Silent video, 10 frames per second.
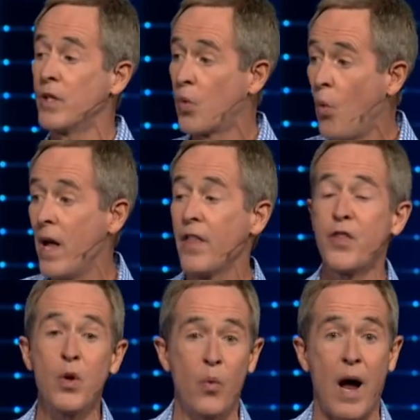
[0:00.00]
is with
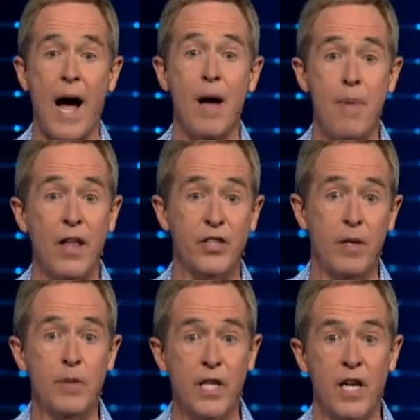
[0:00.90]
Uriah,
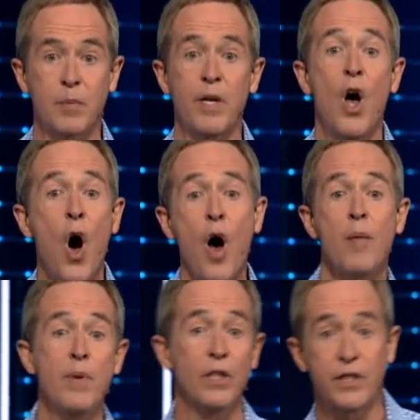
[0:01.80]
Bathsheba's husband, on
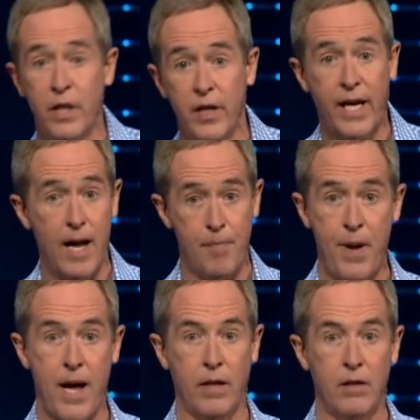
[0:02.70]
a military
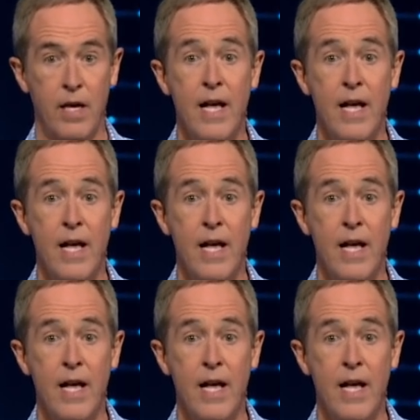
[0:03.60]
campaign.